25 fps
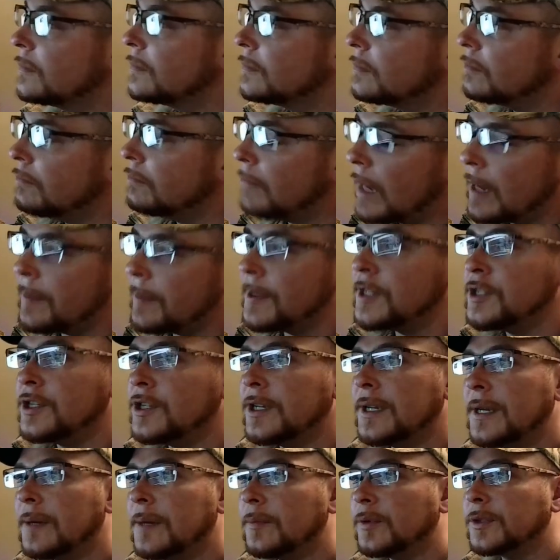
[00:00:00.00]
maybe
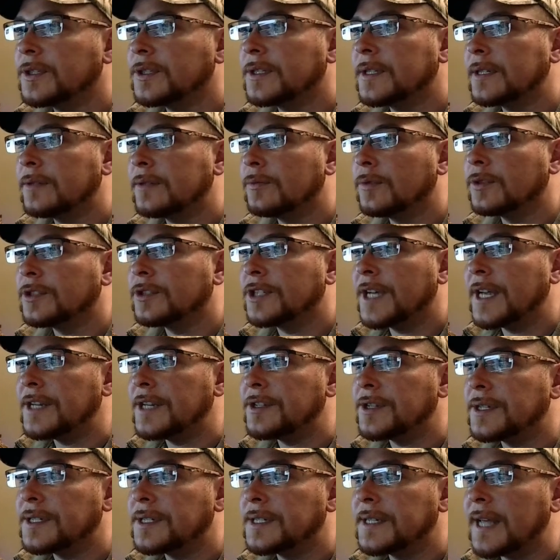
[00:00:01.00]
GM will change
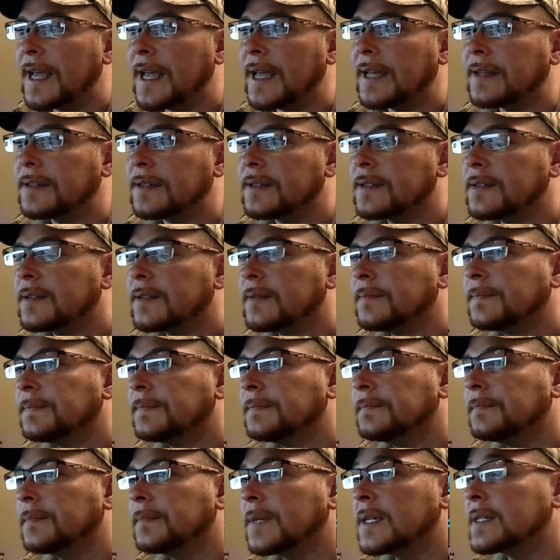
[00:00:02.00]
its stance.
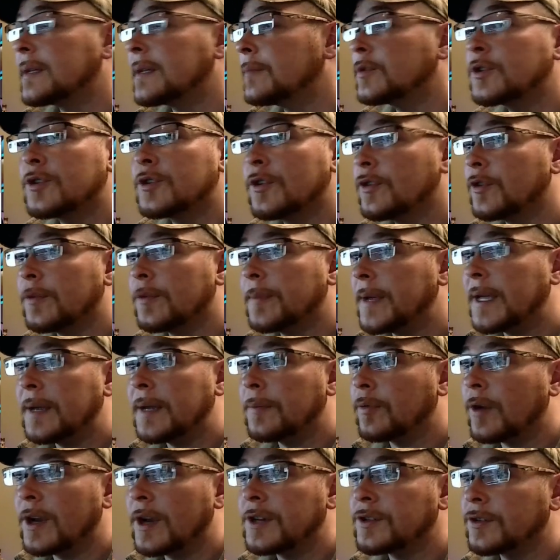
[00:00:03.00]
Because I'm sure they're being
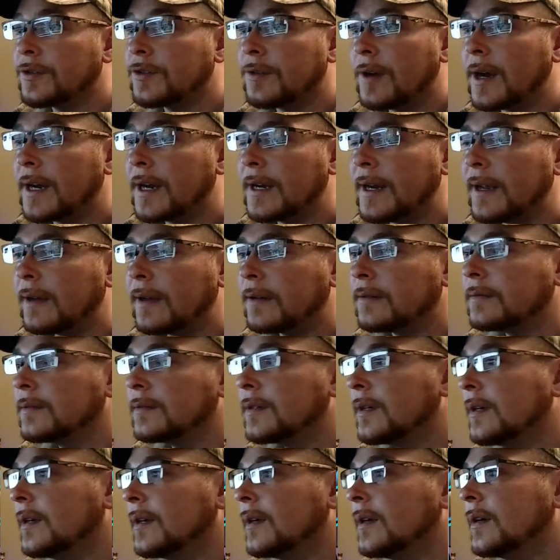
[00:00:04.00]
pressured right now
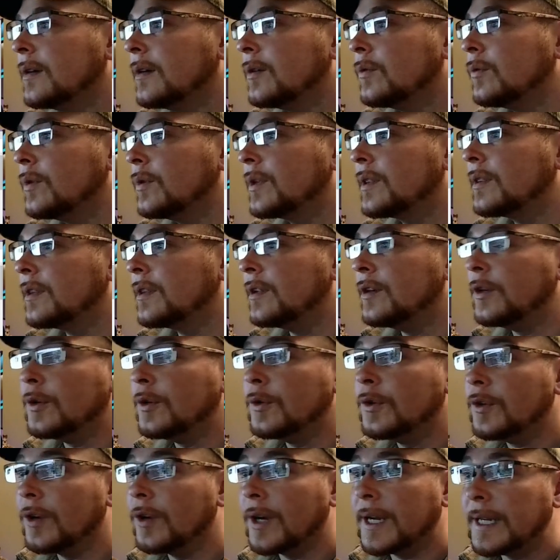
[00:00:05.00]
with the new
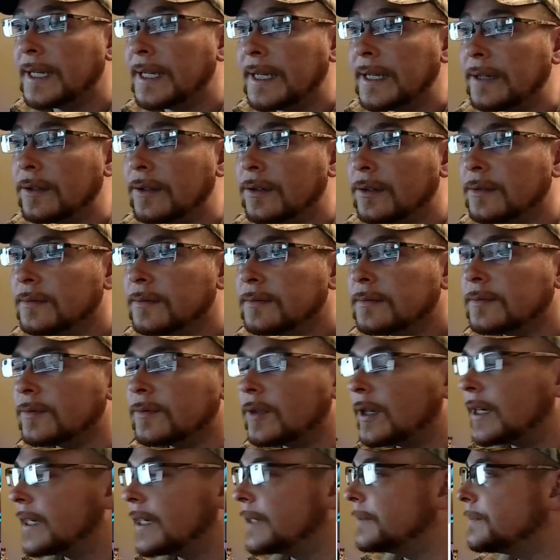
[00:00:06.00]
Green Deal,
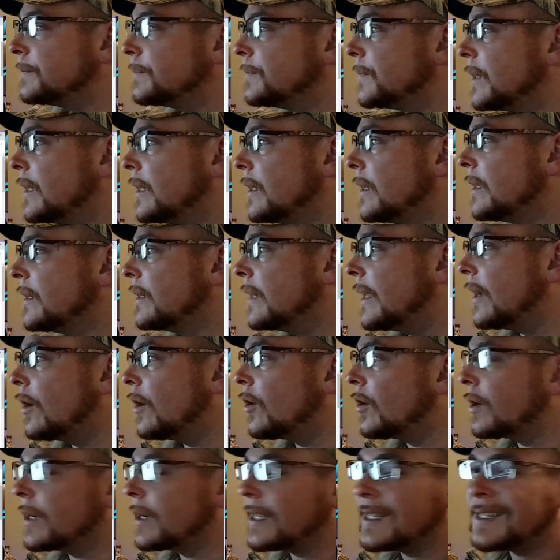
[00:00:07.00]
right? They
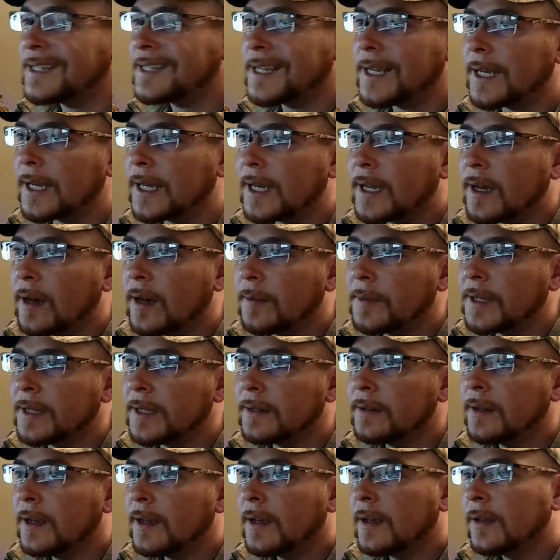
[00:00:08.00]
already see it
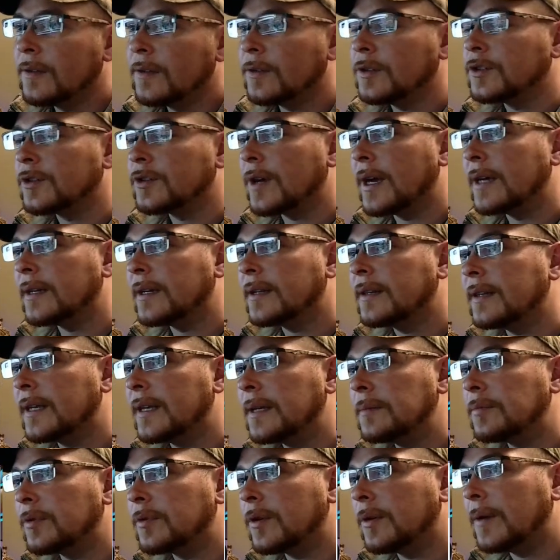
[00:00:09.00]
coming. They're trying to
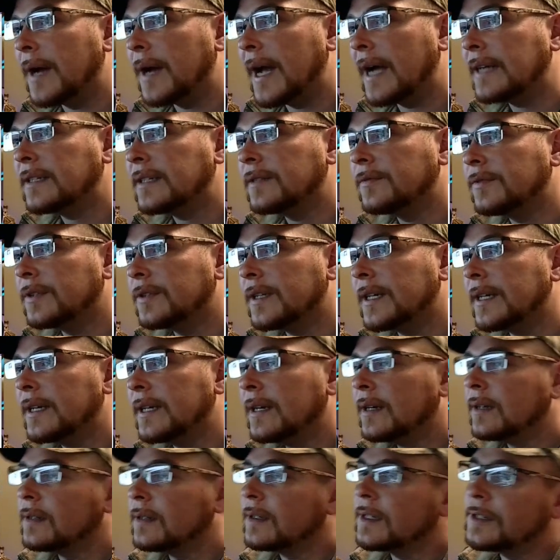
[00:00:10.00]
think proactively.
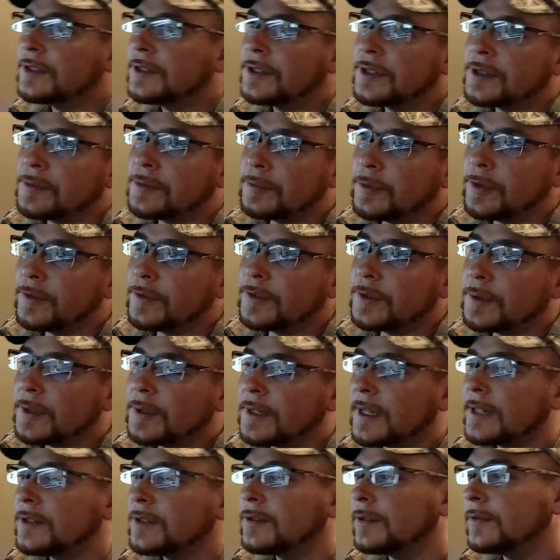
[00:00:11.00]
Let's just move to
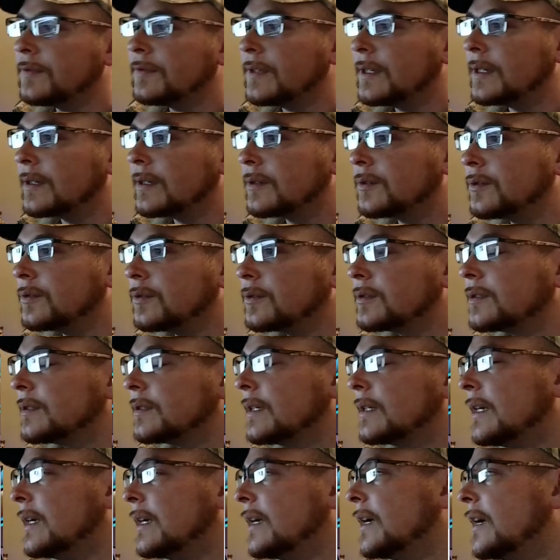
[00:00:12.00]
electric vehicles.
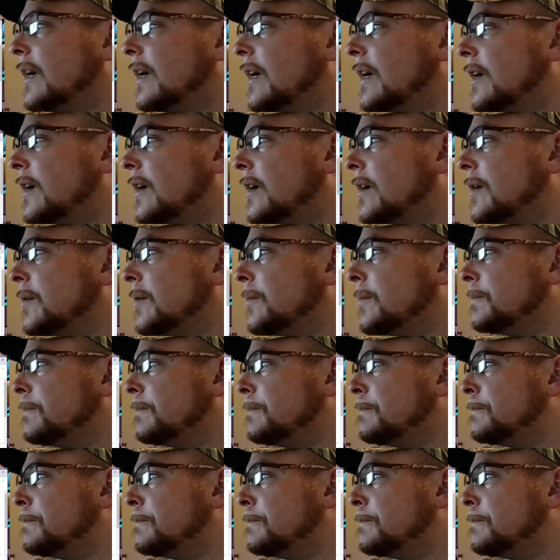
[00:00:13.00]
I'm